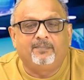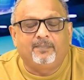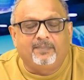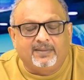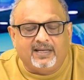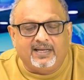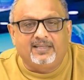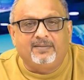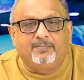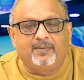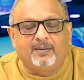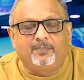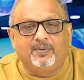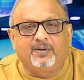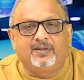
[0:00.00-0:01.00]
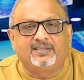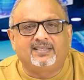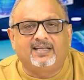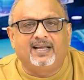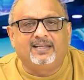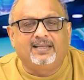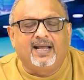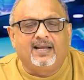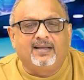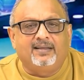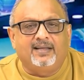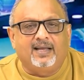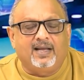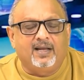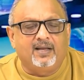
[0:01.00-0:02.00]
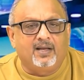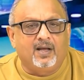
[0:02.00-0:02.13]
These people say that there